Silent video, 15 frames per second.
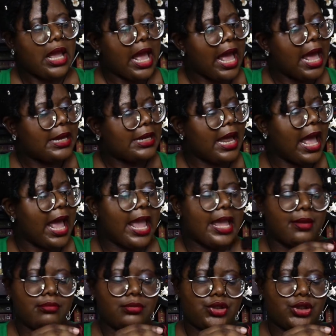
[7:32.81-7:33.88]
And I
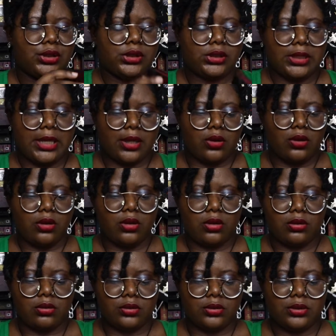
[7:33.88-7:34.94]
am just like,
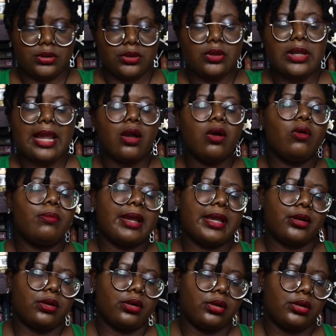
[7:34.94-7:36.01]
like, oh my
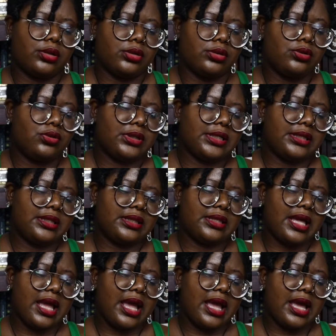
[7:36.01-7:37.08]
god, look at
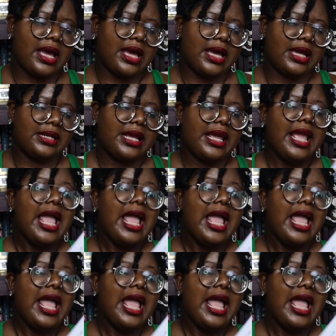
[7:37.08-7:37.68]
that.